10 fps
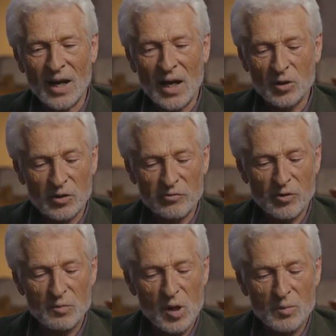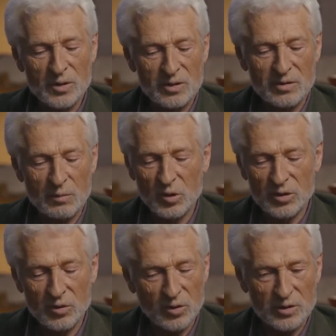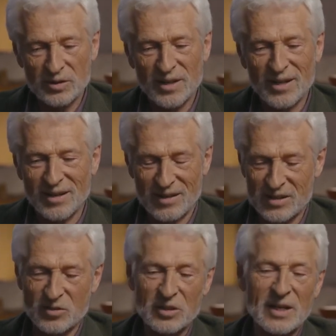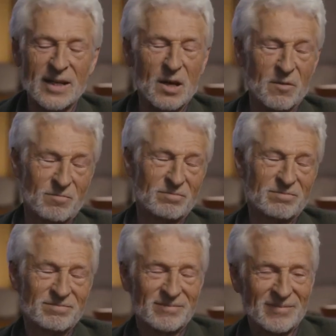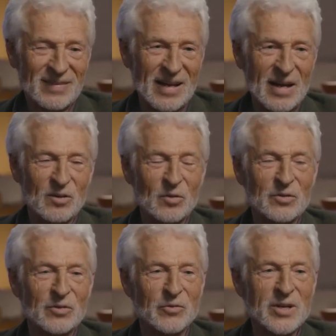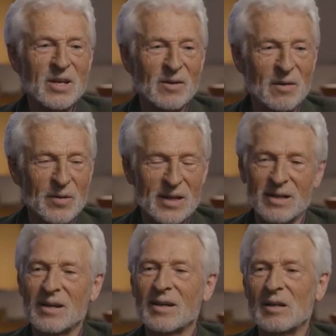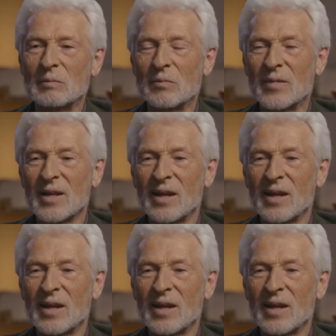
I don't for a moment, I'm not at all denying, it's not like I, I don't agree. I mean, um,